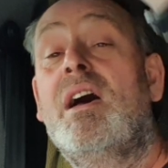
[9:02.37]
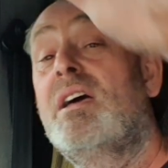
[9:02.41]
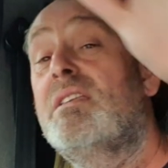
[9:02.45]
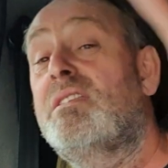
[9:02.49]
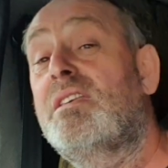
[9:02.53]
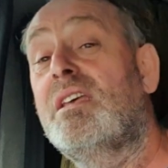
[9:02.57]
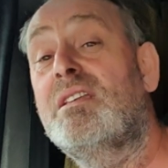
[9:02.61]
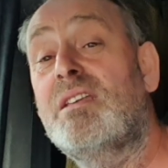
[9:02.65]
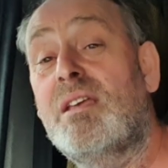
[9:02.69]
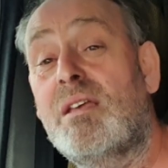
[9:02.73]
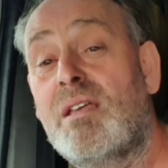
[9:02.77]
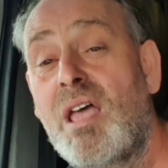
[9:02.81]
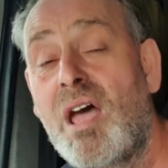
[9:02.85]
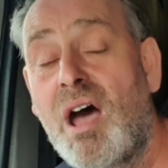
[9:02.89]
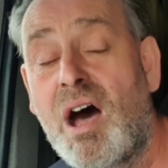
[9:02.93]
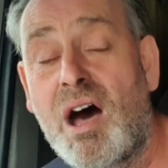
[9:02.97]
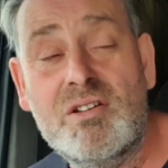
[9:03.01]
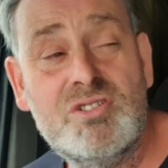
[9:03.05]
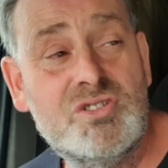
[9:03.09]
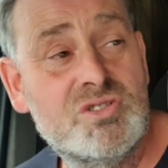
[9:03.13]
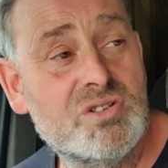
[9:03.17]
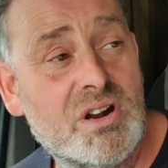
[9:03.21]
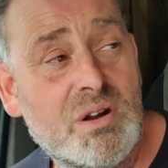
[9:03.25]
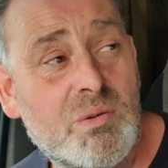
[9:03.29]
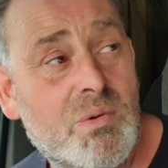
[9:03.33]
I'm
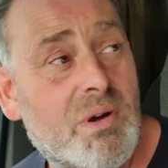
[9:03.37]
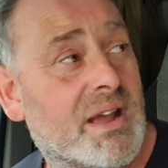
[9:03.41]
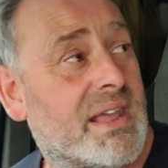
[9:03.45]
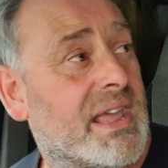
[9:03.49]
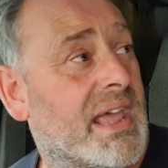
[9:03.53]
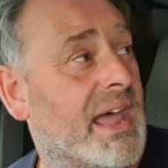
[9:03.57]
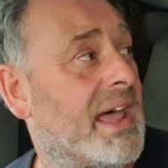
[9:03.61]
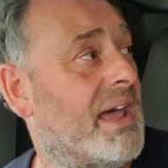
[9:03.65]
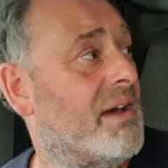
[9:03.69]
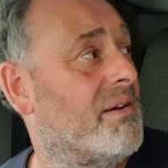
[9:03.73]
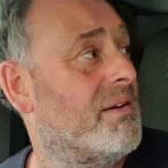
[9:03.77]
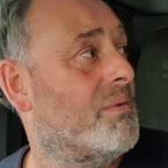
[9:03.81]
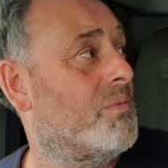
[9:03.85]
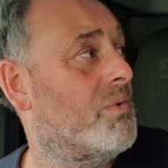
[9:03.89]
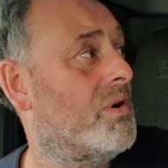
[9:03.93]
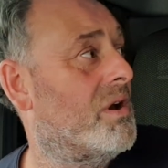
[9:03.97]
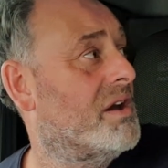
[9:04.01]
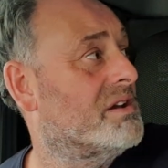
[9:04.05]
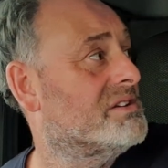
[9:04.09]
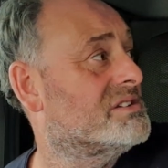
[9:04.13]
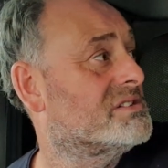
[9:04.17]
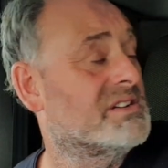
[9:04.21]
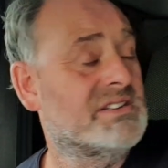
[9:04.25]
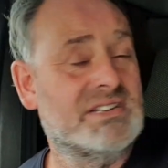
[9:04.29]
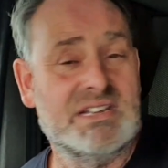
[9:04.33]
trying to work out how it
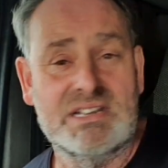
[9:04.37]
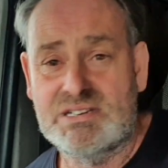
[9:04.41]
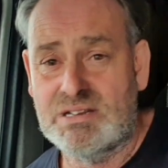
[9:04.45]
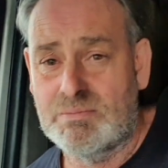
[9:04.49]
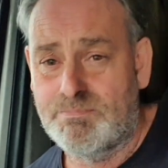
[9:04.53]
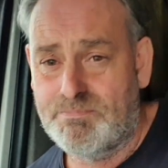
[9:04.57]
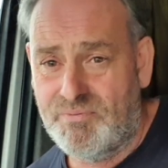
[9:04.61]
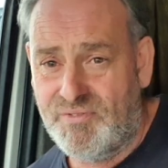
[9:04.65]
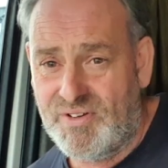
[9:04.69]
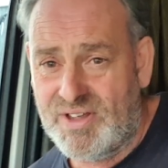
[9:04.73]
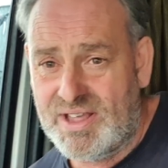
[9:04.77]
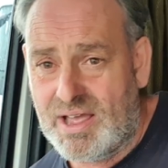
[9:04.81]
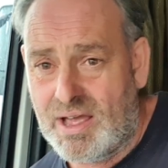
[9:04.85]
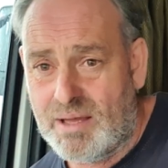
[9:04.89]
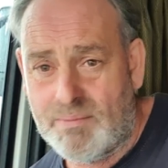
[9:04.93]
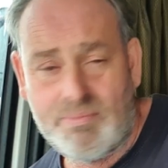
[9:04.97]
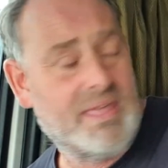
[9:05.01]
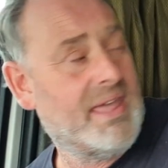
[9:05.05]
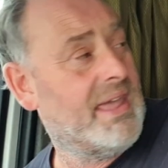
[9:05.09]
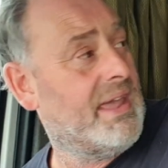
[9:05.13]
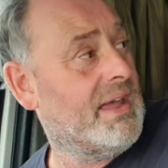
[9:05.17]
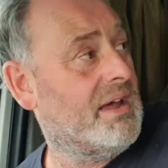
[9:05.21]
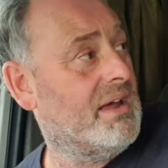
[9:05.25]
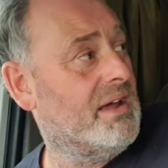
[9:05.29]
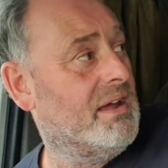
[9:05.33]
works, because there's a thing up
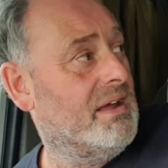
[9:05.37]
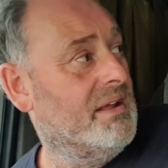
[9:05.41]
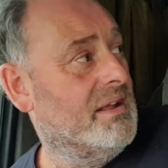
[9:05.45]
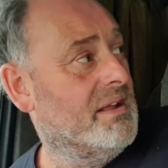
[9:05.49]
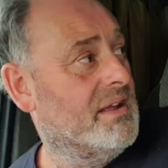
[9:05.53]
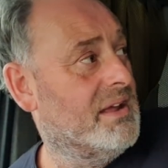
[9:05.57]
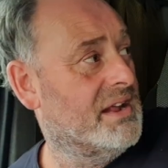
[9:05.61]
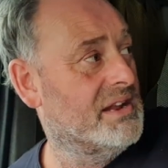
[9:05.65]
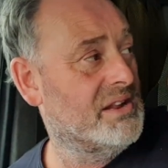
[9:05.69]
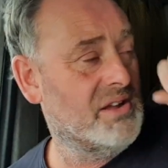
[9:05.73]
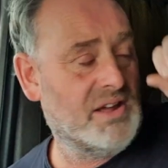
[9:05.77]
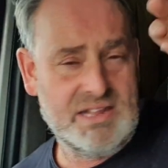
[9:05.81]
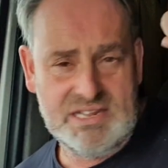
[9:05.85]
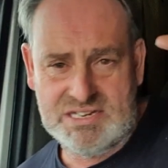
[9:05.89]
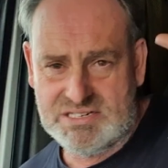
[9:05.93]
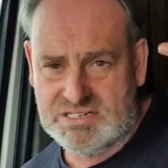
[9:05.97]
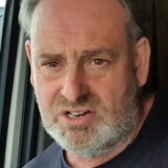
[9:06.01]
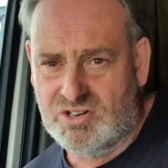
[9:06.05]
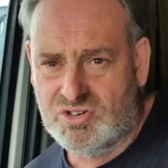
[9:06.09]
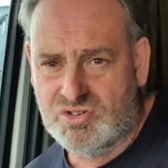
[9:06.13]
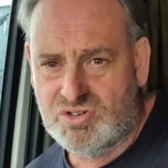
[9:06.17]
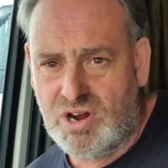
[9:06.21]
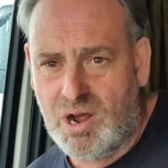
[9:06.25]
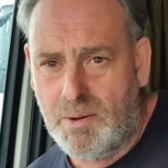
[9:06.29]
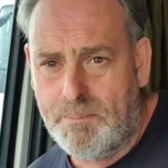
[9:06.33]
there, and like this
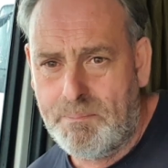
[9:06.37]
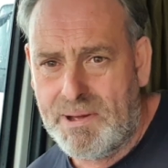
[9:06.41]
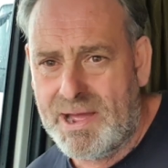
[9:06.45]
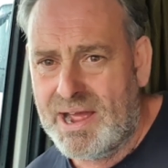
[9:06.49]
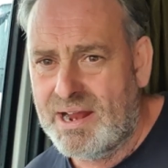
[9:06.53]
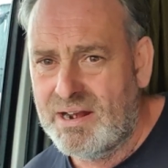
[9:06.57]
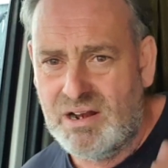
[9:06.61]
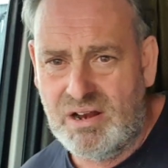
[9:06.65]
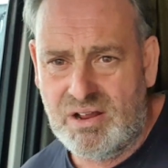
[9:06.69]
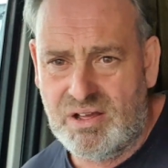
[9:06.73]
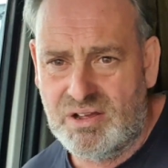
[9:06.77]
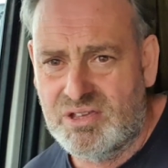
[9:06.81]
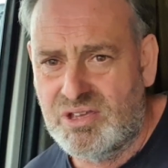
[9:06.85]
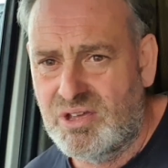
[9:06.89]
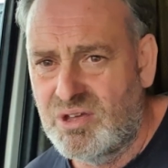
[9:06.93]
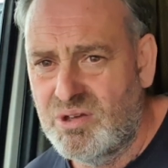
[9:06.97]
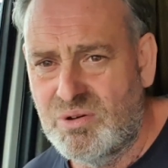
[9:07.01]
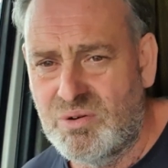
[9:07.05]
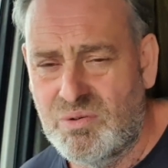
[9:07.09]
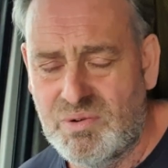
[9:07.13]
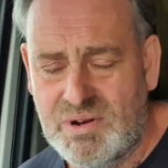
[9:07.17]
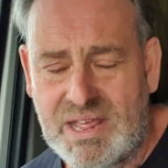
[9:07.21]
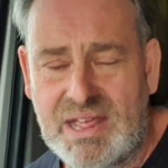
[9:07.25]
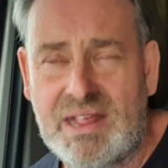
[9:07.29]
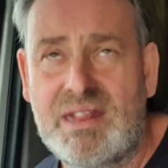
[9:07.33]
control panel, I
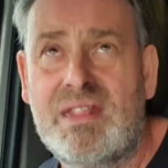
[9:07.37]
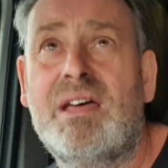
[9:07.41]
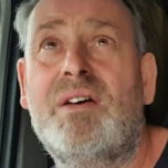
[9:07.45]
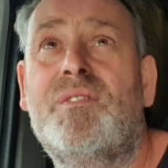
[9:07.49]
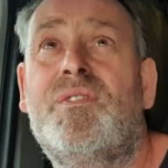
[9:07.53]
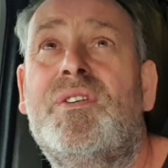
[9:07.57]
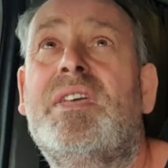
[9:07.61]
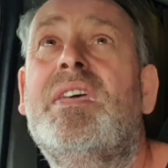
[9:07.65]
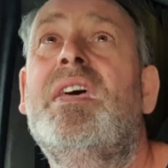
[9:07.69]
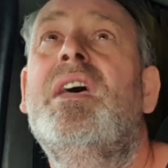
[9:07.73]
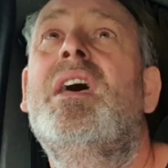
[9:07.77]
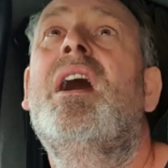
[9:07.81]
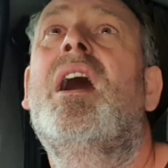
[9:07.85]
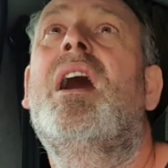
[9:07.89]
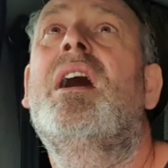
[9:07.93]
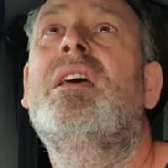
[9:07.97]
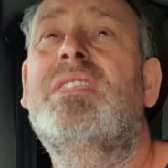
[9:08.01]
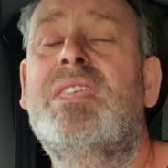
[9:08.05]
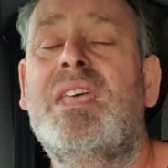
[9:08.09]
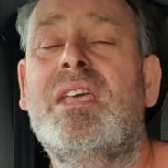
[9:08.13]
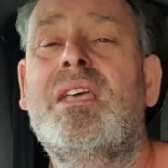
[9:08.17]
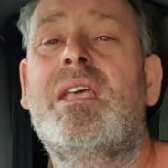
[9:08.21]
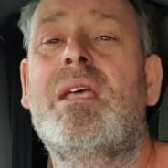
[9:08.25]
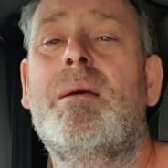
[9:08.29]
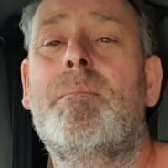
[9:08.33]
Googled it, nothing. I
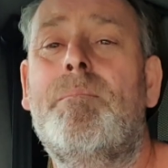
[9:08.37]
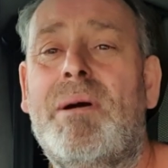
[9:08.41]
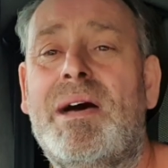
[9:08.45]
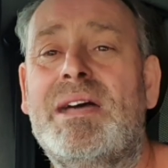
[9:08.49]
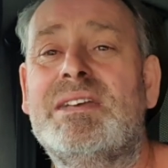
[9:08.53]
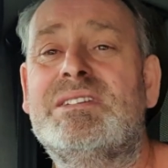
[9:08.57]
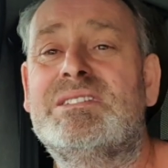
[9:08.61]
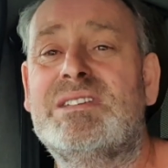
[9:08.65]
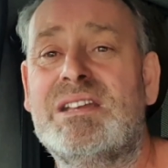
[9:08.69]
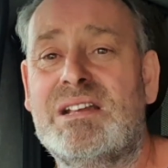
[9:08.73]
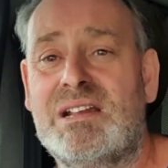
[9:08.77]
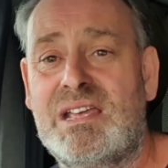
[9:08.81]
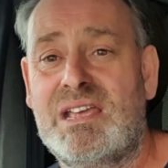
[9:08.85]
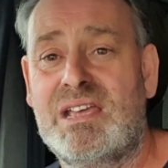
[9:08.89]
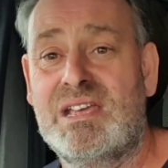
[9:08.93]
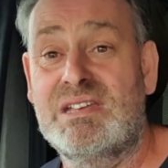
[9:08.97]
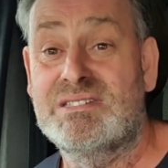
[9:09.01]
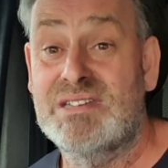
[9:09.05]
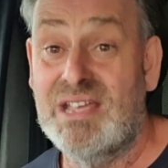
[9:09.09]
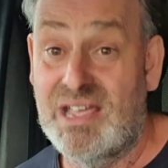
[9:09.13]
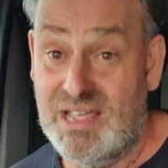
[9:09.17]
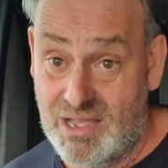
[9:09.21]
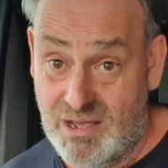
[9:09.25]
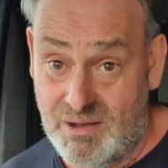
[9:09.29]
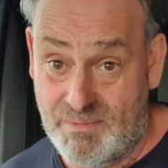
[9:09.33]
think it basically
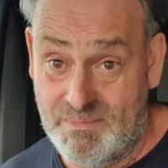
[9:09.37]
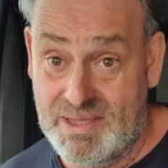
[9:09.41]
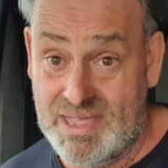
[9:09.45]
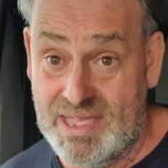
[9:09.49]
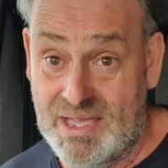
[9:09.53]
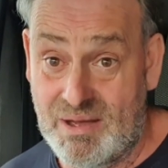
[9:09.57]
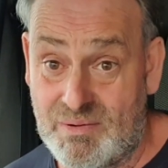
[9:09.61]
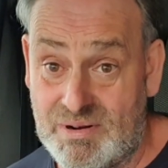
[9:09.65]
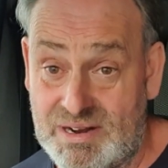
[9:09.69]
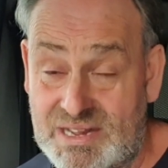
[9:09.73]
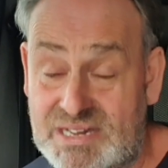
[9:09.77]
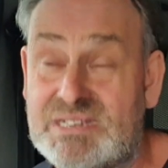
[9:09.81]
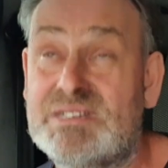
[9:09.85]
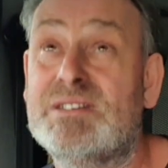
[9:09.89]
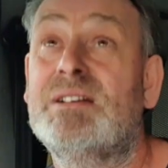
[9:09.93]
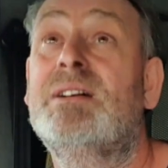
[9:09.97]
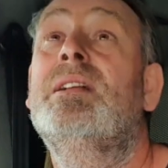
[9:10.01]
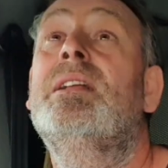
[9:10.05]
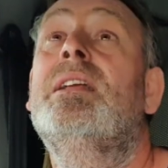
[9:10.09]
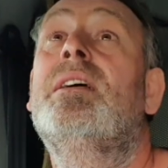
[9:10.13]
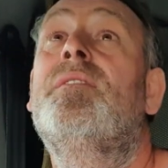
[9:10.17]
is, help me out with this.